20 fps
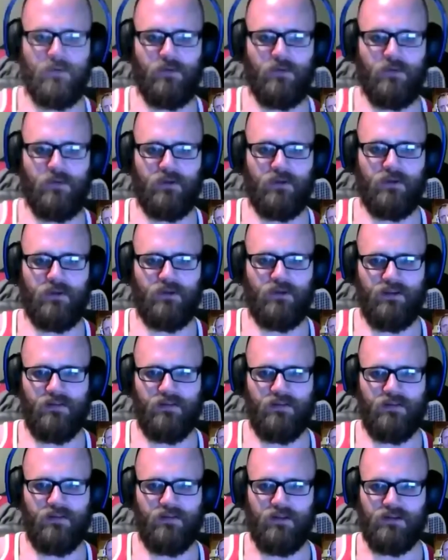Well, you
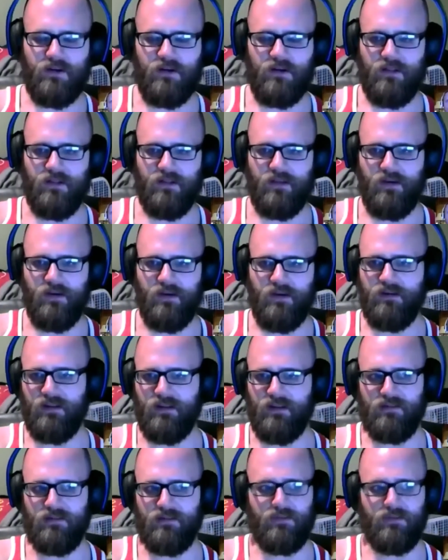kind of touched on it there,
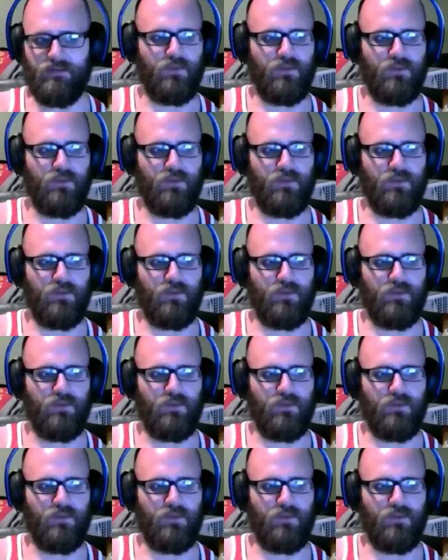and